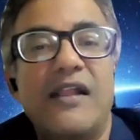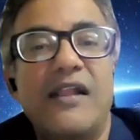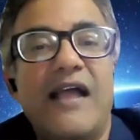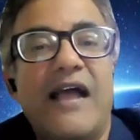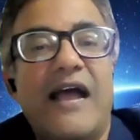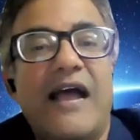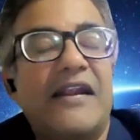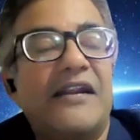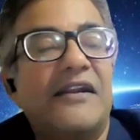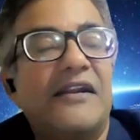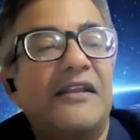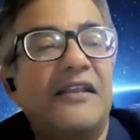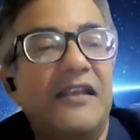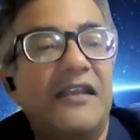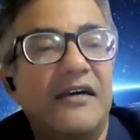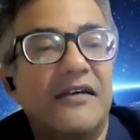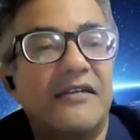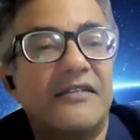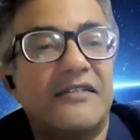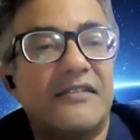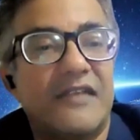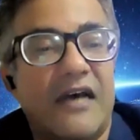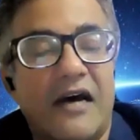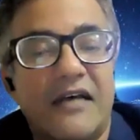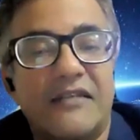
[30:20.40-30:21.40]
And
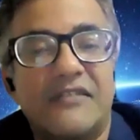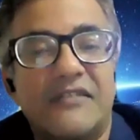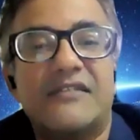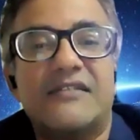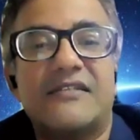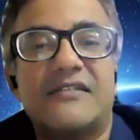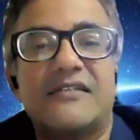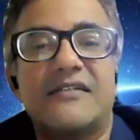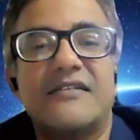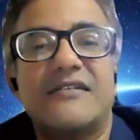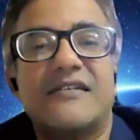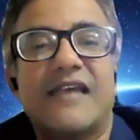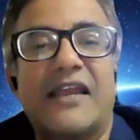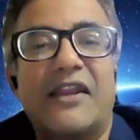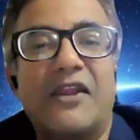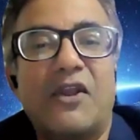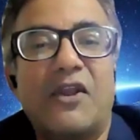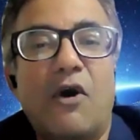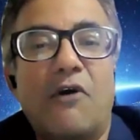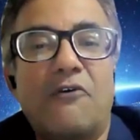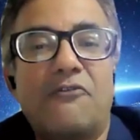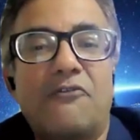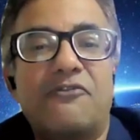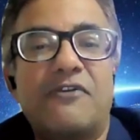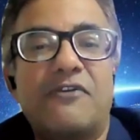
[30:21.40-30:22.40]
here's us signing
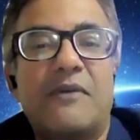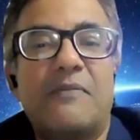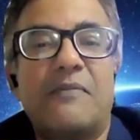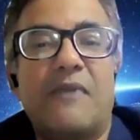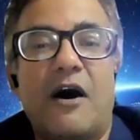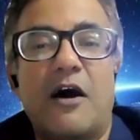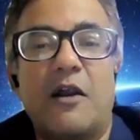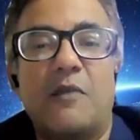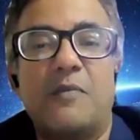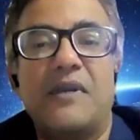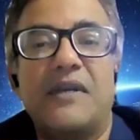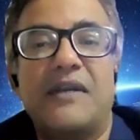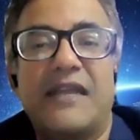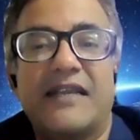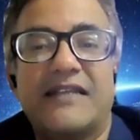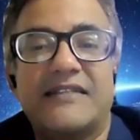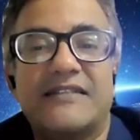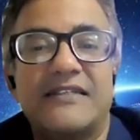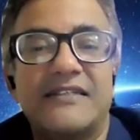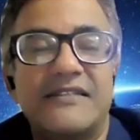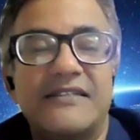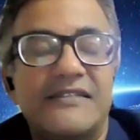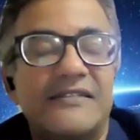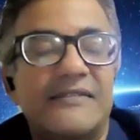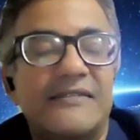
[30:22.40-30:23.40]
off from
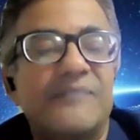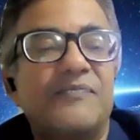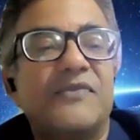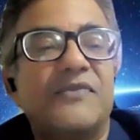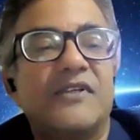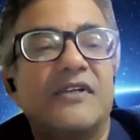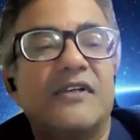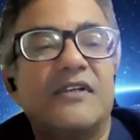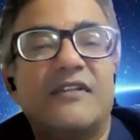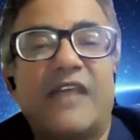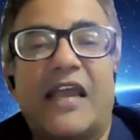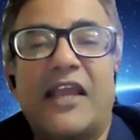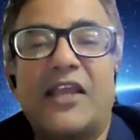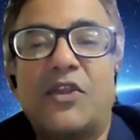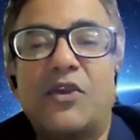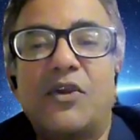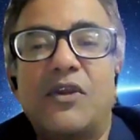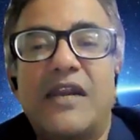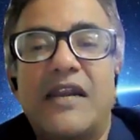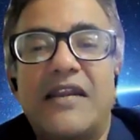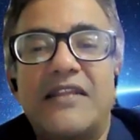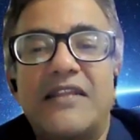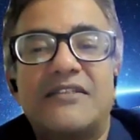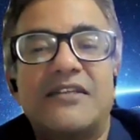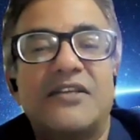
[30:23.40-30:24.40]
ArbeitNexus. Thank you,
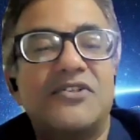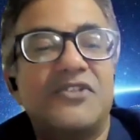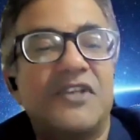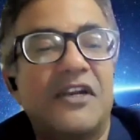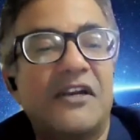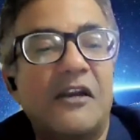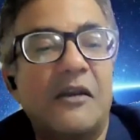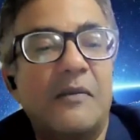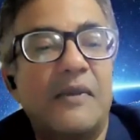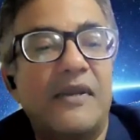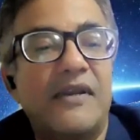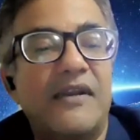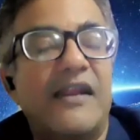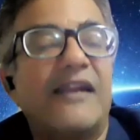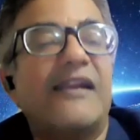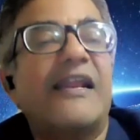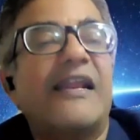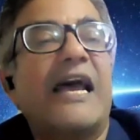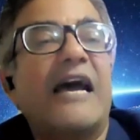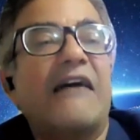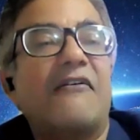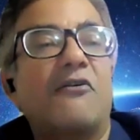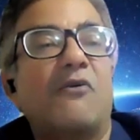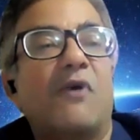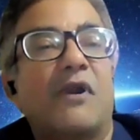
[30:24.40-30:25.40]
ladies and gentlemen, and
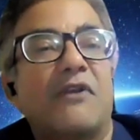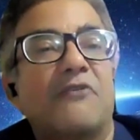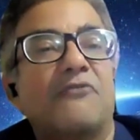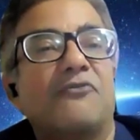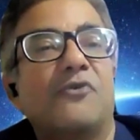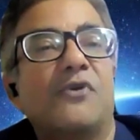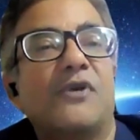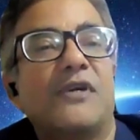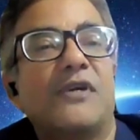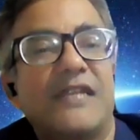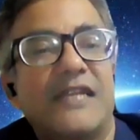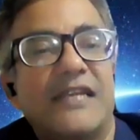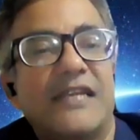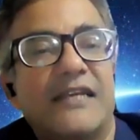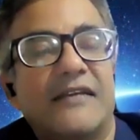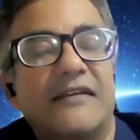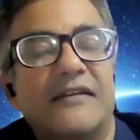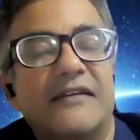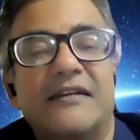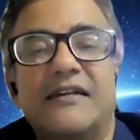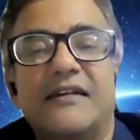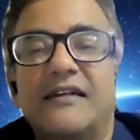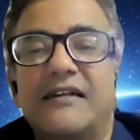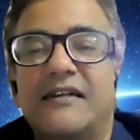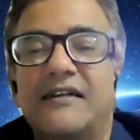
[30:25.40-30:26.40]
have a wonderful day
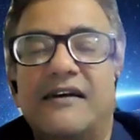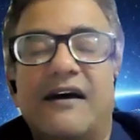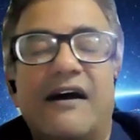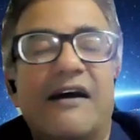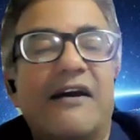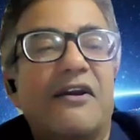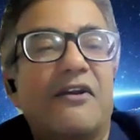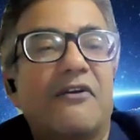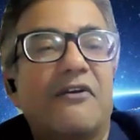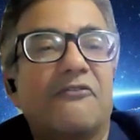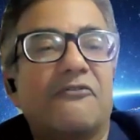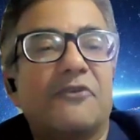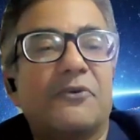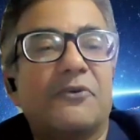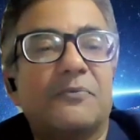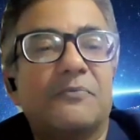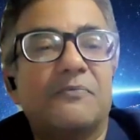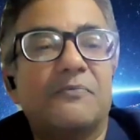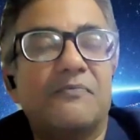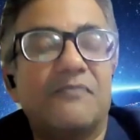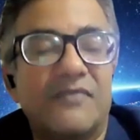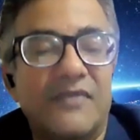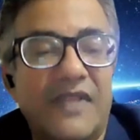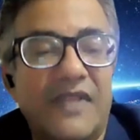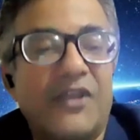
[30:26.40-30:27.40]
ahead of you.
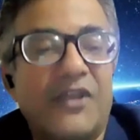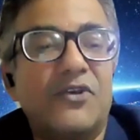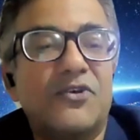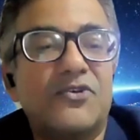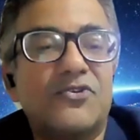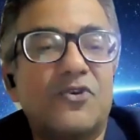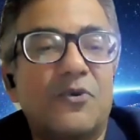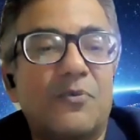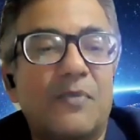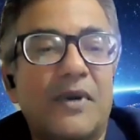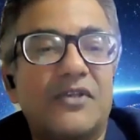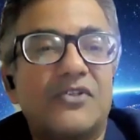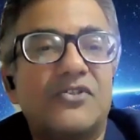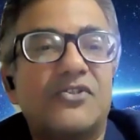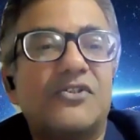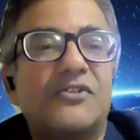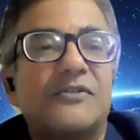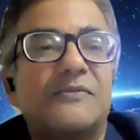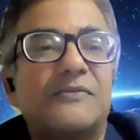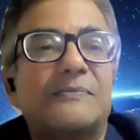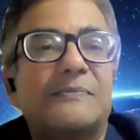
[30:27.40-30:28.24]
Thank you so much.